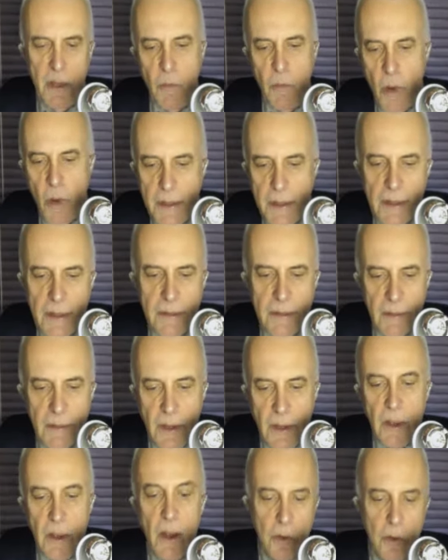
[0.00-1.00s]
One is,
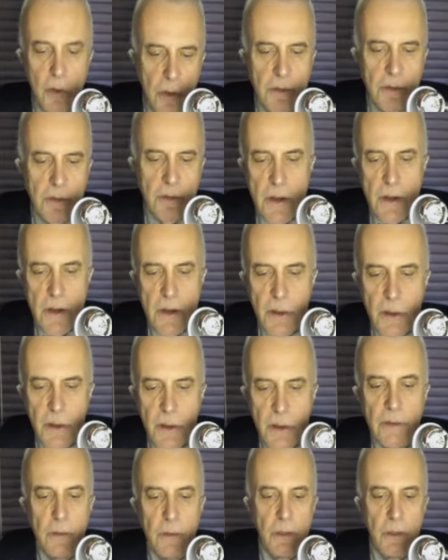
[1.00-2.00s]
of course, there are those of
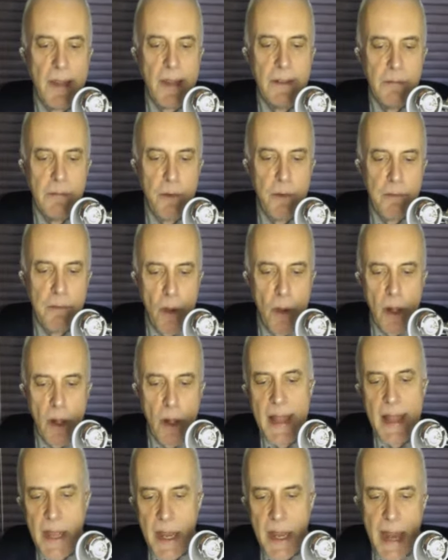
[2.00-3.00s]
us who liked football
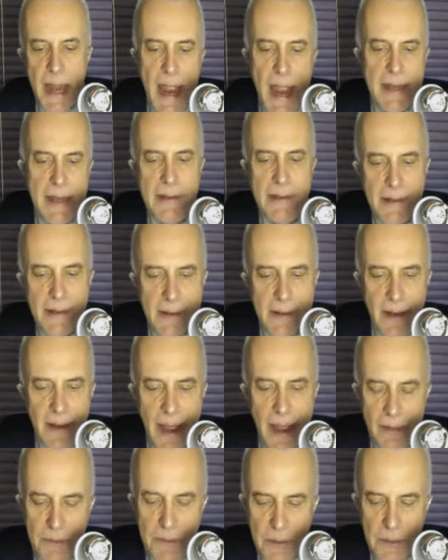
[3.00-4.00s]
and then hated it
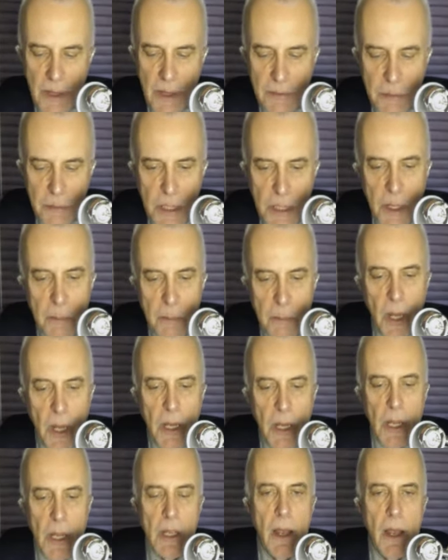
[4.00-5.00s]
after last weekend, but
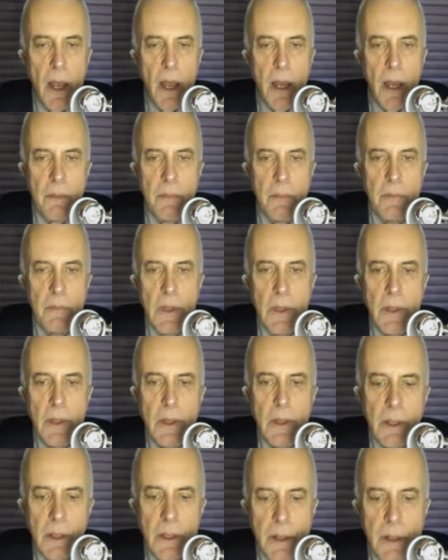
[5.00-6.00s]

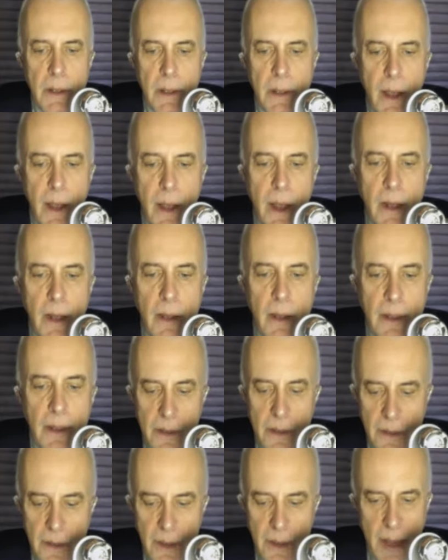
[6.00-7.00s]

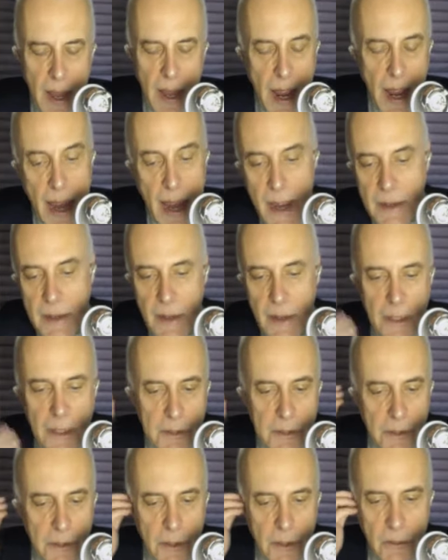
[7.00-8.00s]
and I
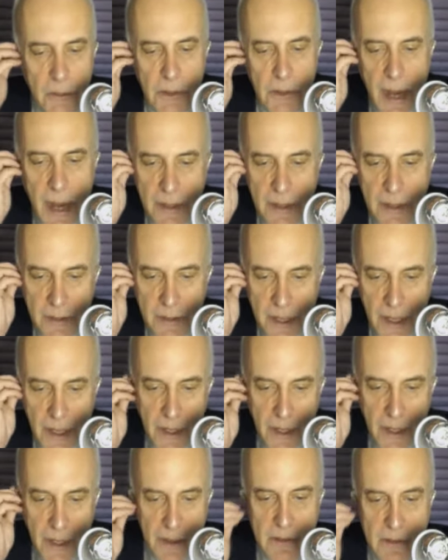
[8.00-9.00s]
should note that Angus
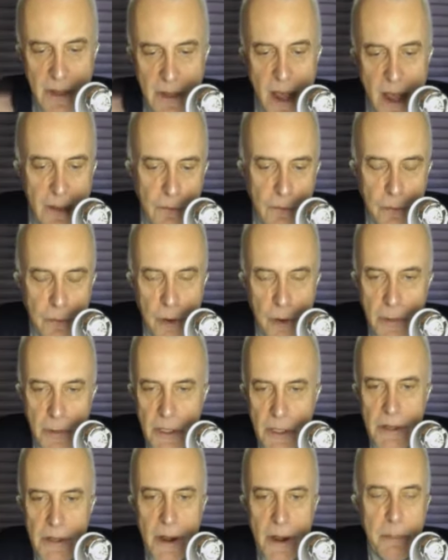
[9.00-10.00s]
King is not the former
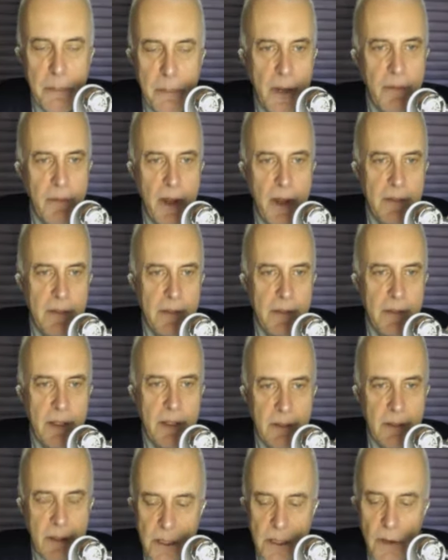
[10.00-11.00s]
guitar player for
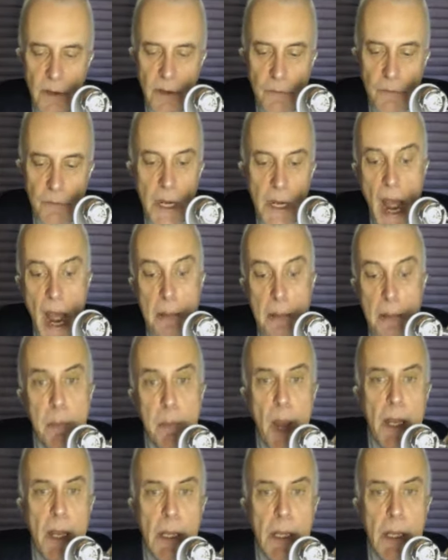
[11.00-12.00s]
AC/DC, different guy,
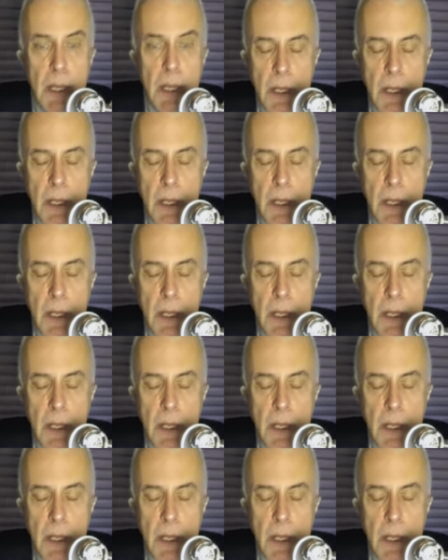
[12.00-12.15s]
but...